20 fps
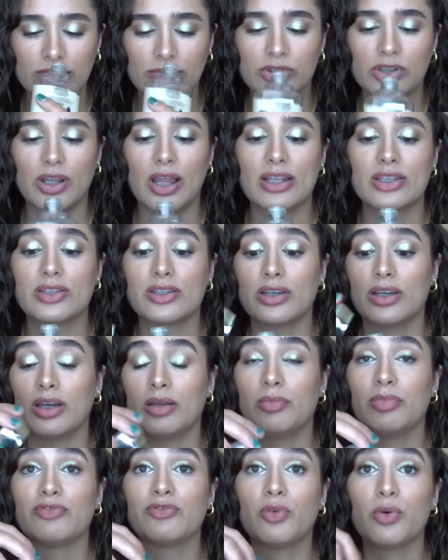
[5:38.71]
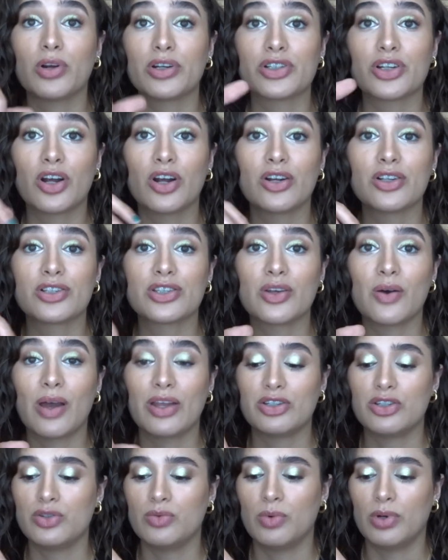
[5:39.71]
so that's good. Before it turns though,
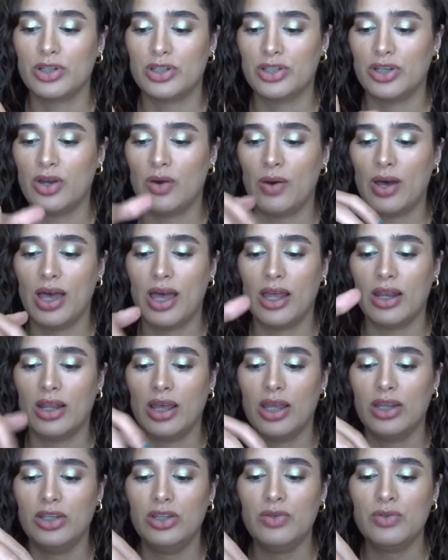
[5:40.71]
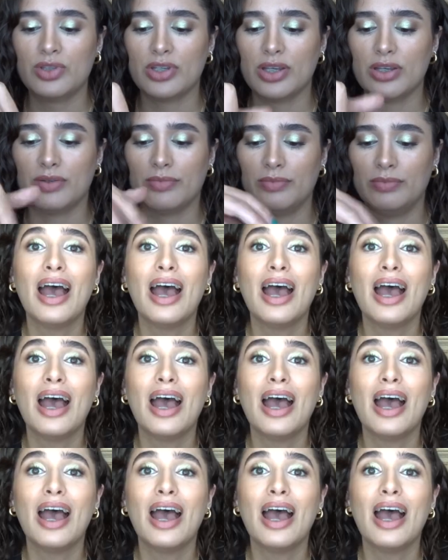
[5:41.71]
I do want to go ahead and use it